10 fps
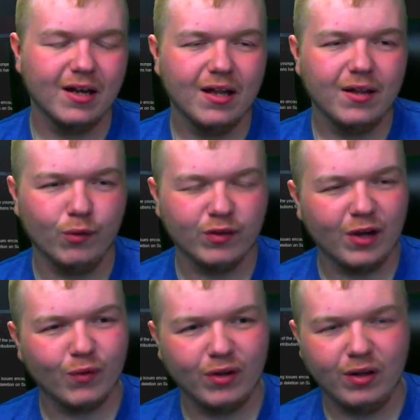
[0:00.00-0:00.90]
there's not
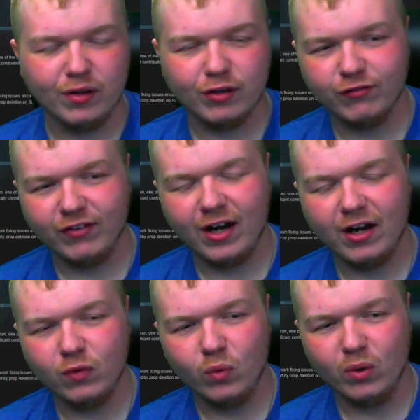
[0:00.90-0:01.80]
really a
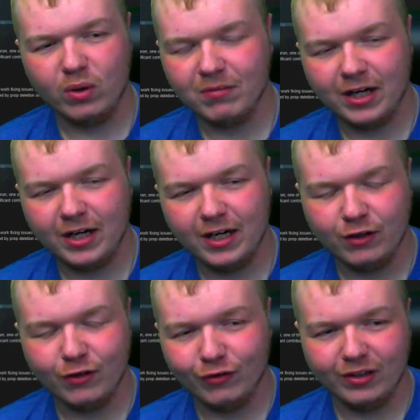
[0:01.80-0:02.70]
survival when mining
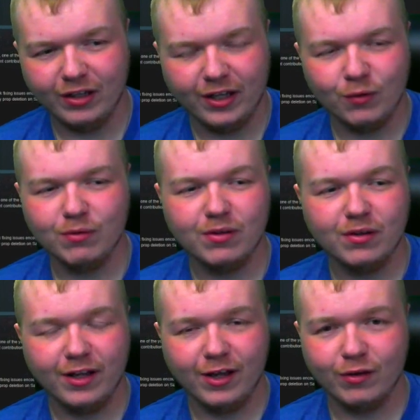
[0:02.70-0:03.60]
your own Lego
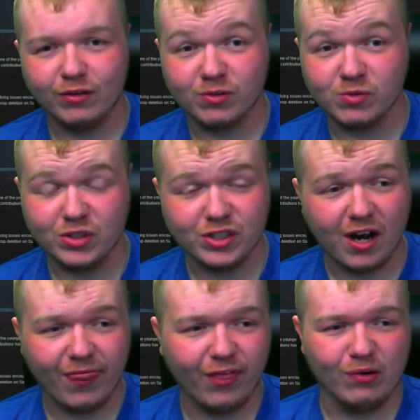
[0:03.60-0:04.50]
Legos, which I
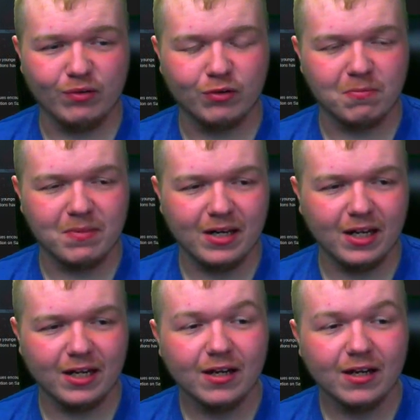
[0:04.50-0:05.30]
thought it was going to be like,